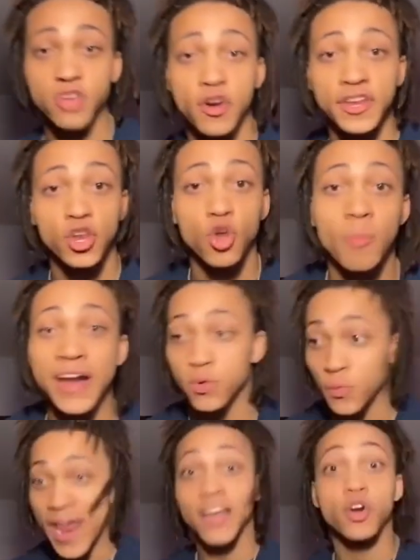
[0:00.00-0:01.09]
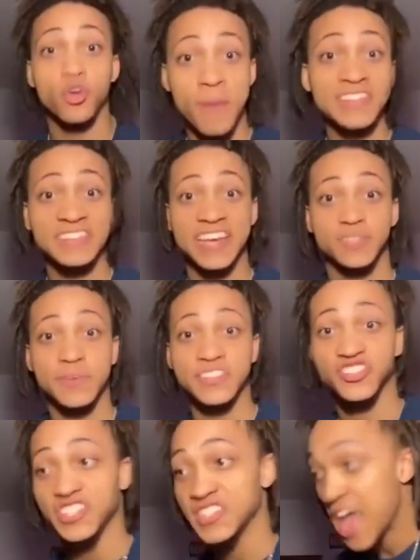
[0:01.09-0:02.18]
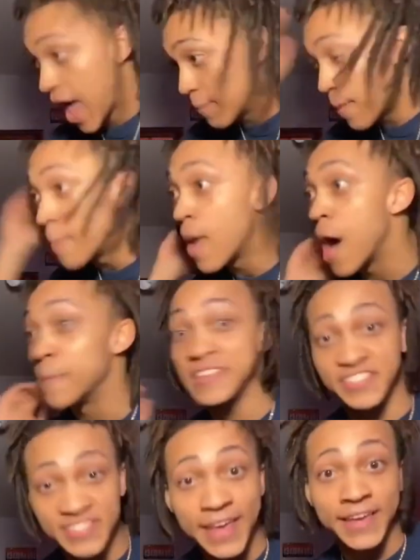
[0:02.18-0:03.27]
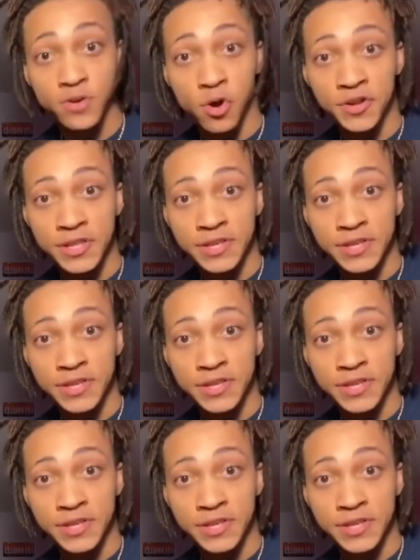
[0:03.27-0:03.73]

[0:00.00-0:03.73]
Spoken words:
talking to nobody when I go to my text messages and my mom is second on the